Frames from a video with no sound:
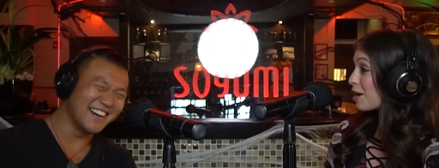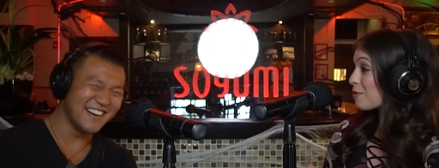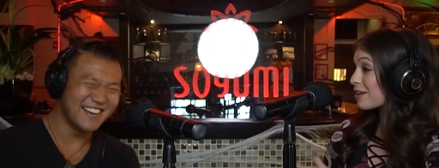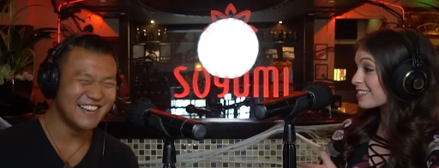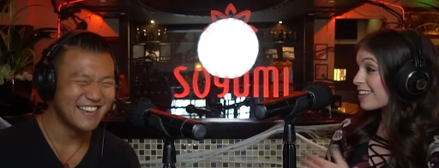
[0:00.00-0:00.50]

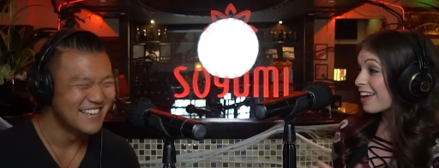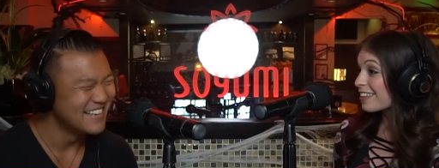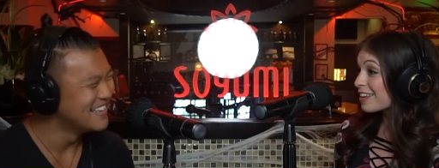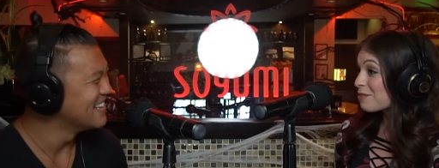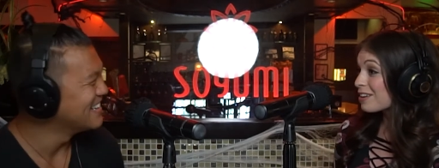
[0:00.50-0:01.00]
Speaker 1: know
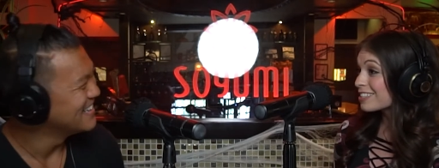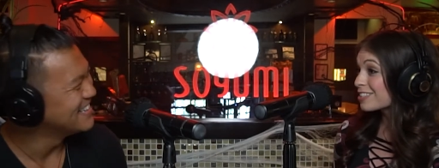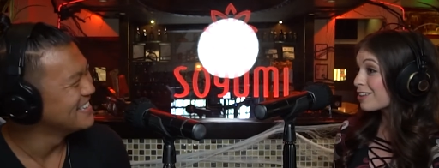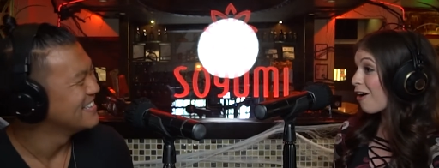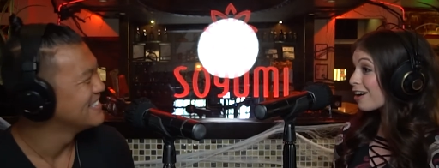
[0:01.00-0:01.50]
exactly
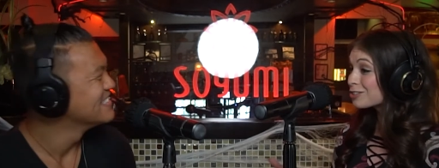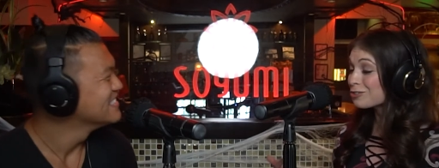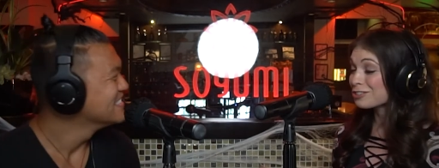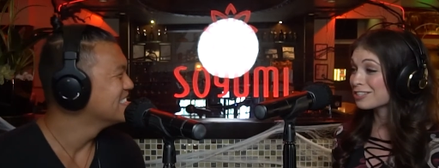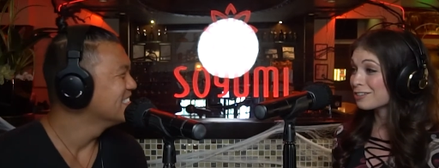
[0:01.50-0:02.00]
what's on
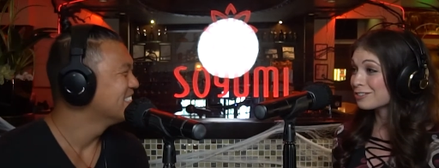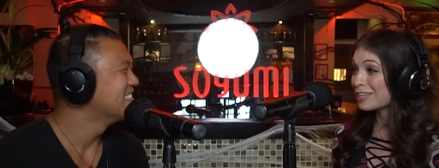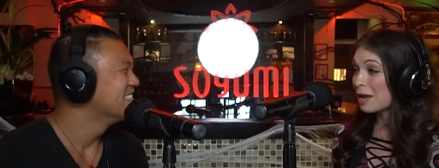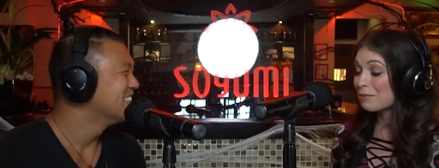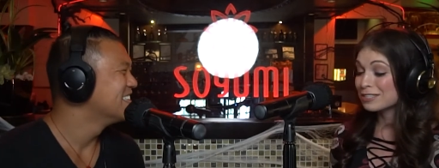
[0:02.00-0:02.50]
Georgia Southern's
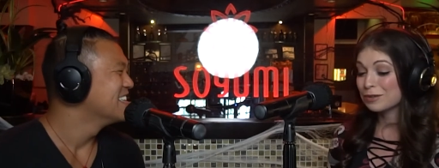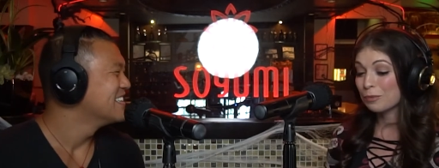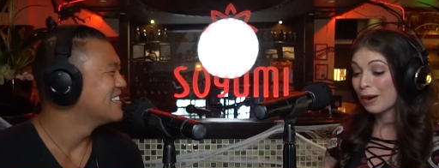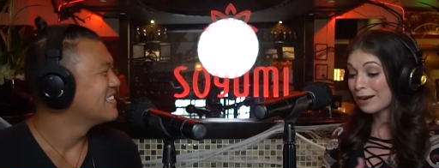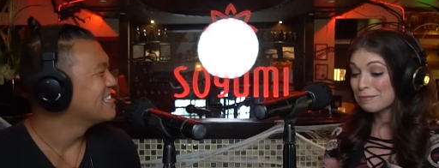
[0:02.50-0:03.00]
campus
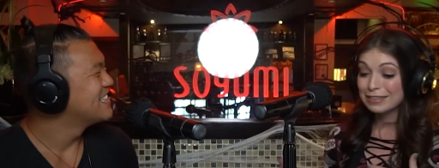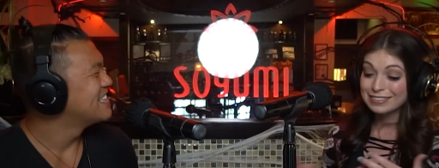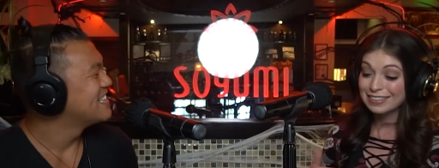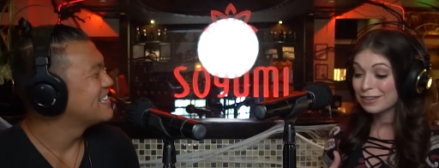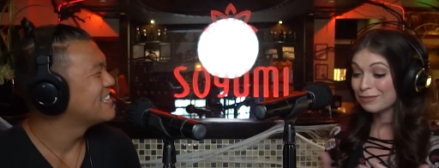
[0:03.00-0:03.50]
and where to
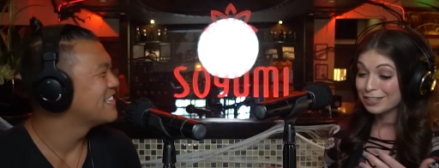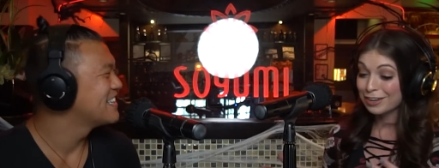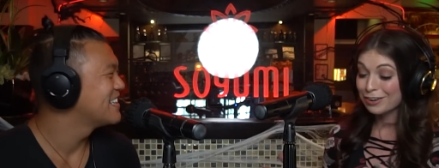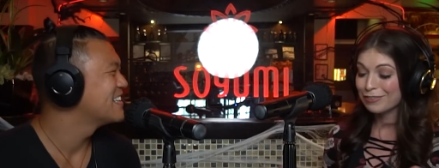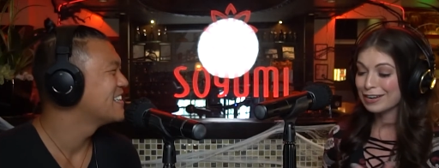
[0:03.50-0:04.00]
miss it and what to
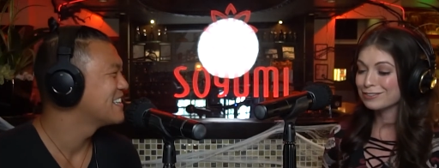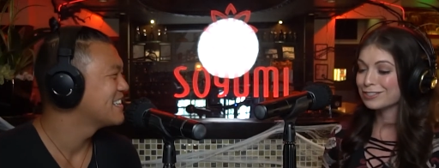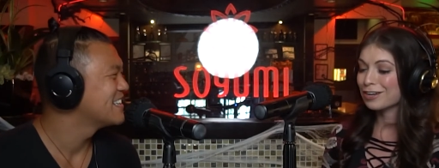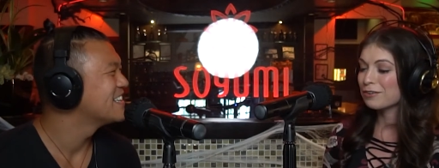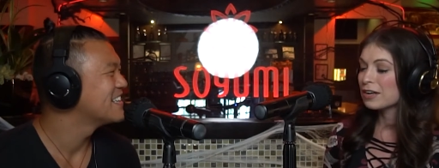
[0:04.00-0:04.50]
go around.
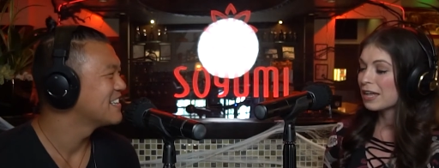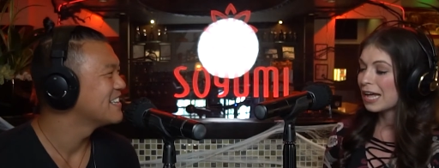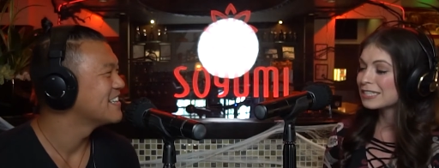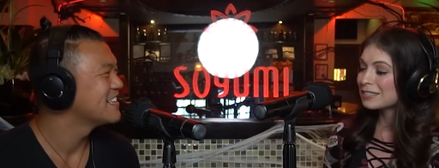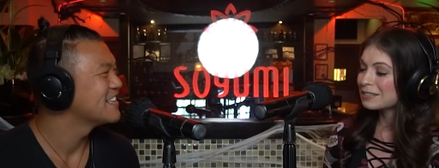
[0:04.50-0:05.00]
So
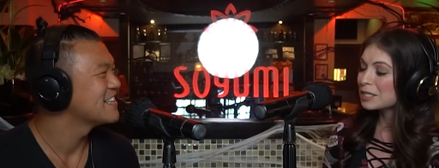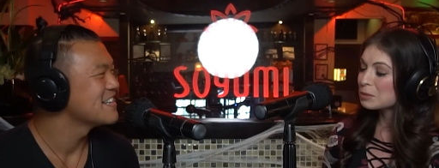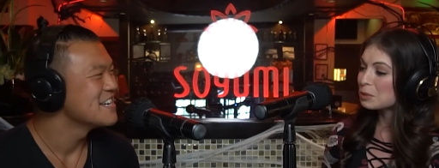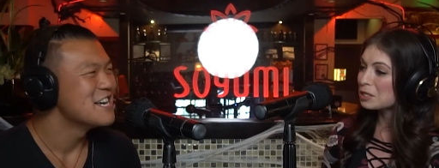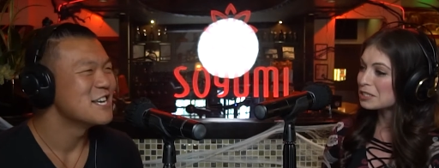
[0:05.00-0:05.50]
that's a
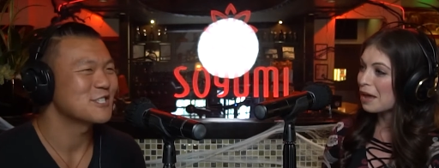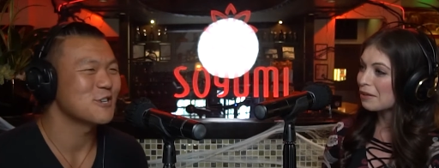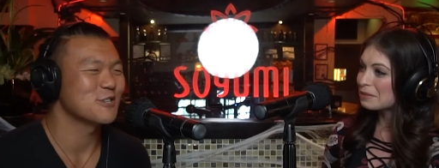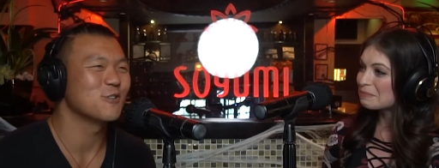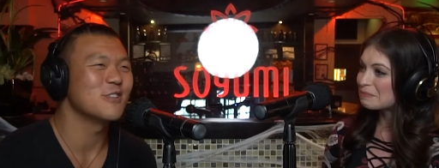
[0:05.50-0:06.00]
that's a pretty good
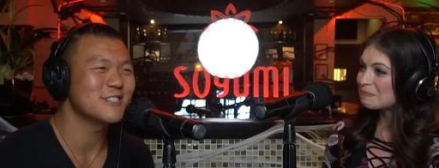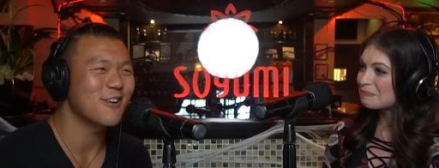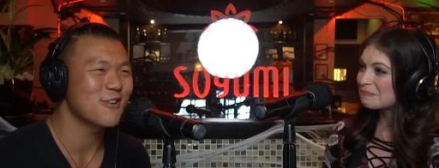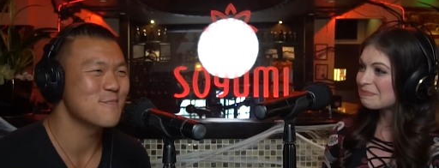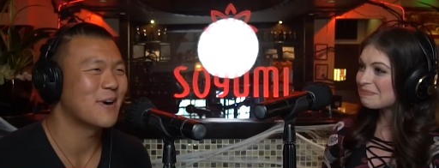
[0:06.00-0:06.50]
talent. So,
Speaker 2: so let's
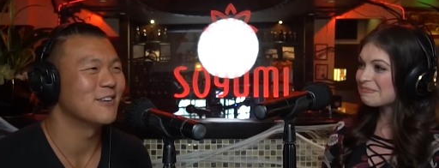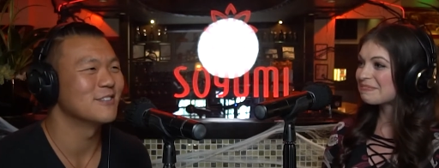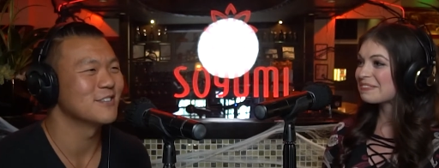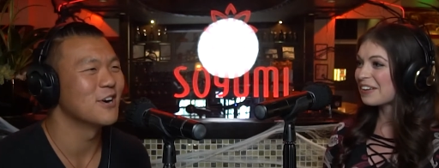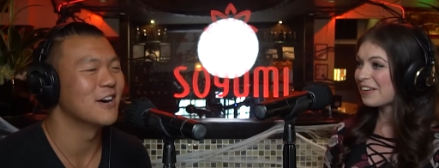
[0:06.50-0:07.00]
talk
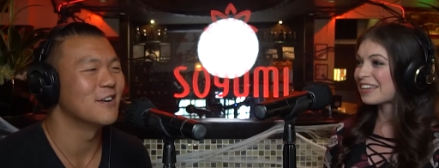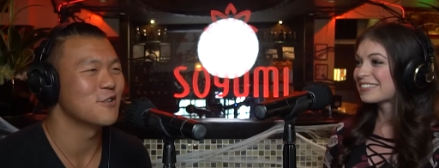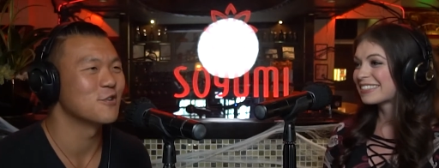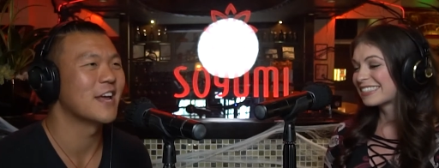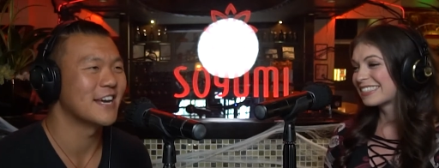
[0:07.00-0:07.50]
about uh, okay.
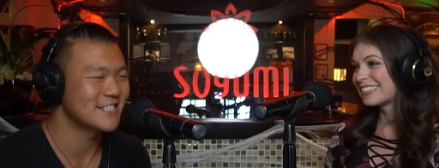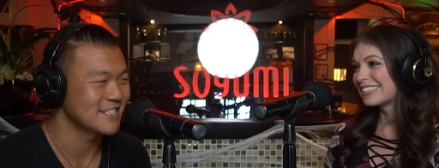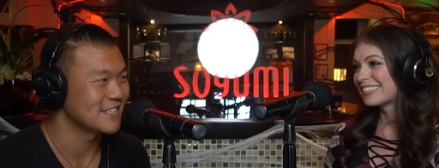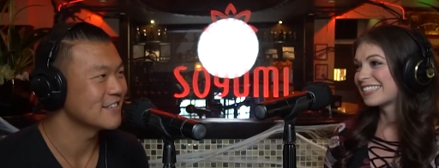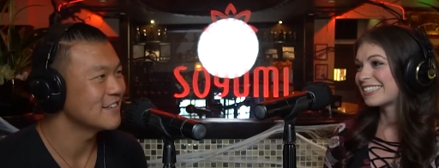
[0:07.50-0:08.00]
your
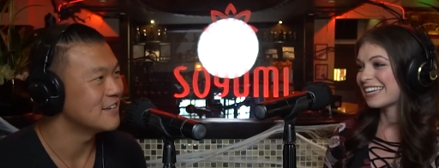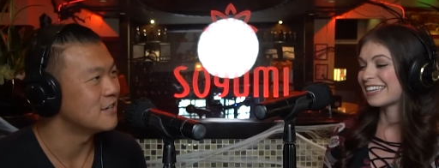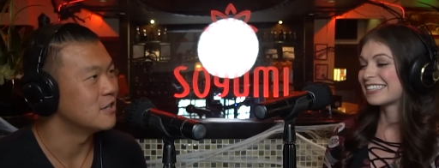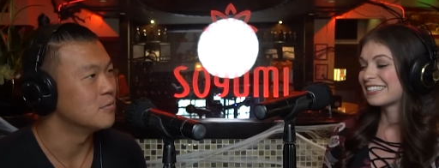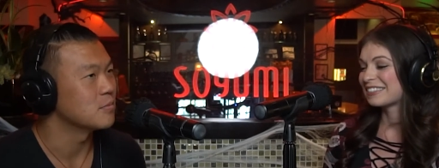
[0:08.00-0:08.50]
dancing.
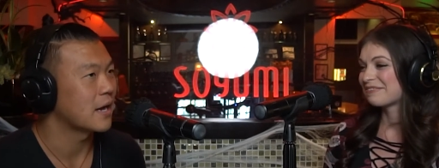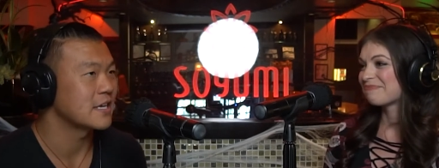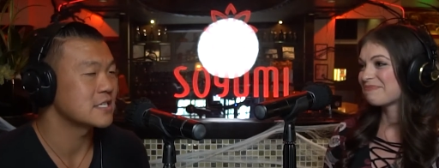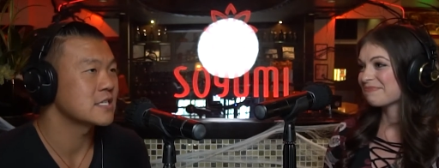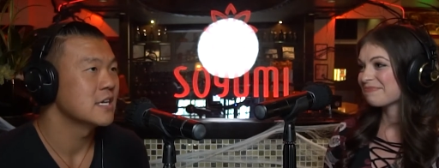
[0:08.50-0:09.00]
Yeah. Um, I
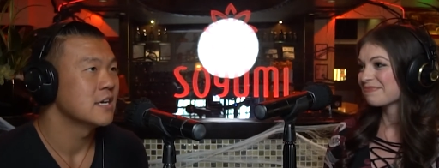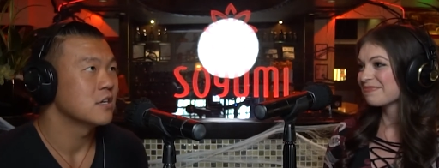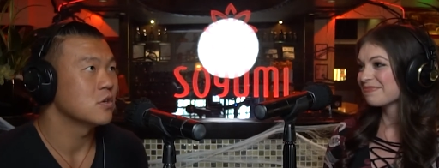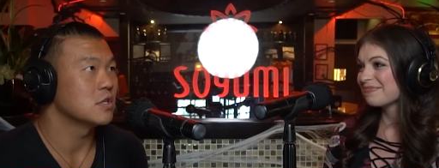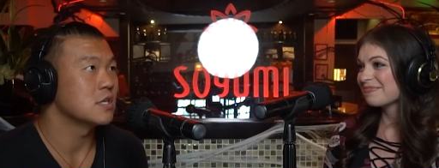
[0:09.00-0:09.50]
guess
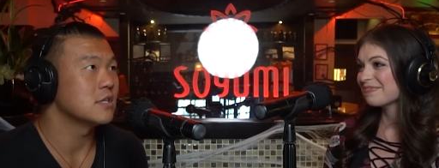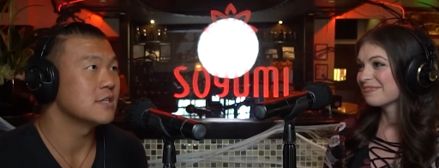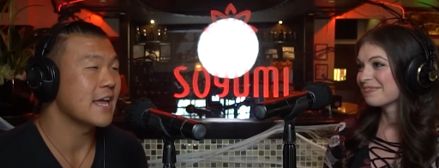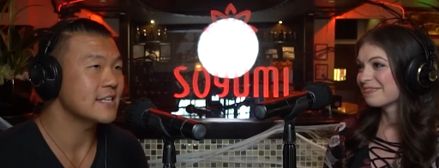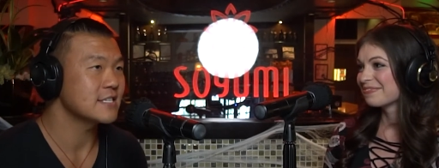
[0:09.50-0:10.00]
did the
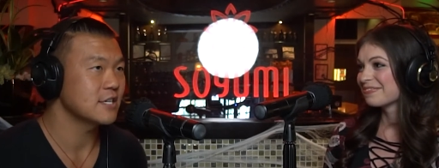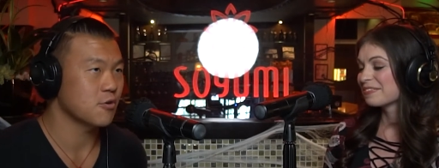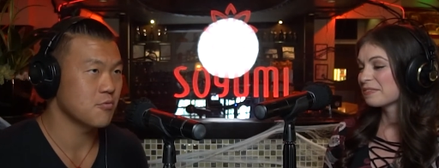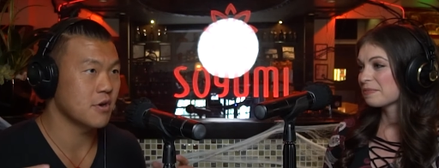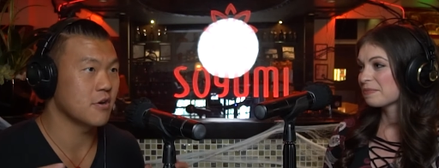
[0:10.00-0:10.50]
dancing
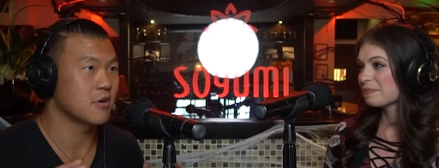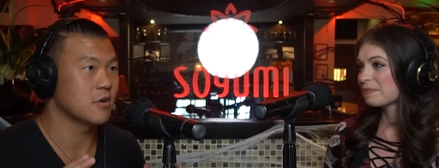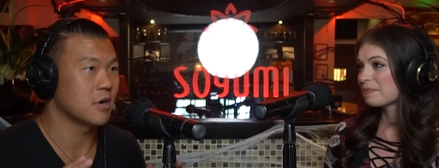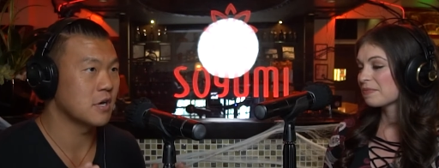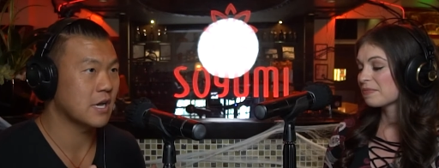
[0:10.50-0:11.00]

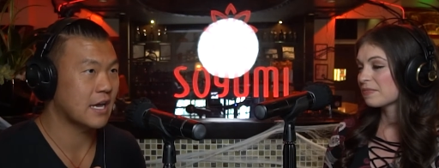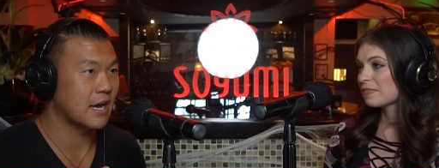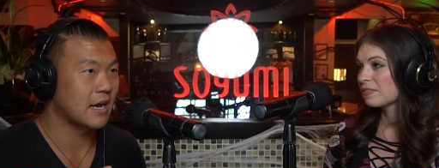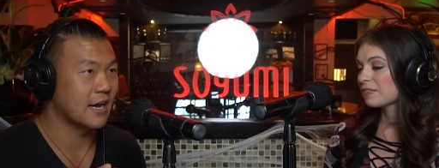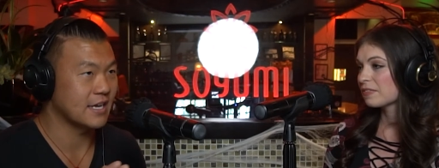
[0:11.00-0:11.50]
career
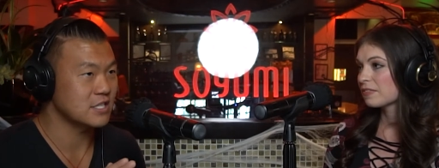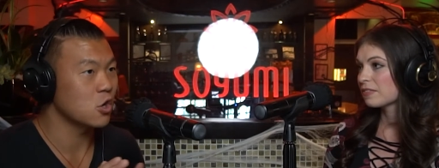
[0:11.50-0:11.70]
I guess